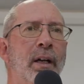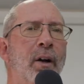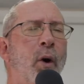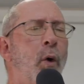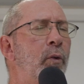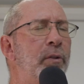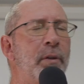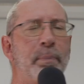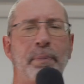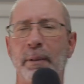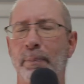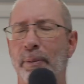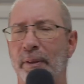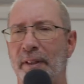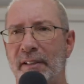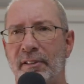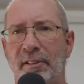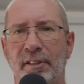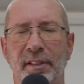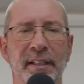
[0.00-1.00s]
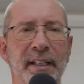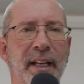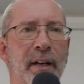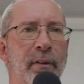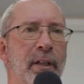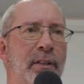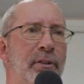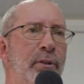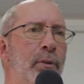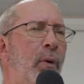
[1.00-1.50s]
all the people that sneer
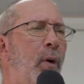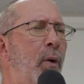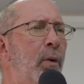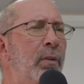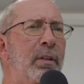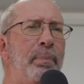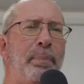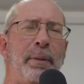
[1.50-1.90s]
at you, all the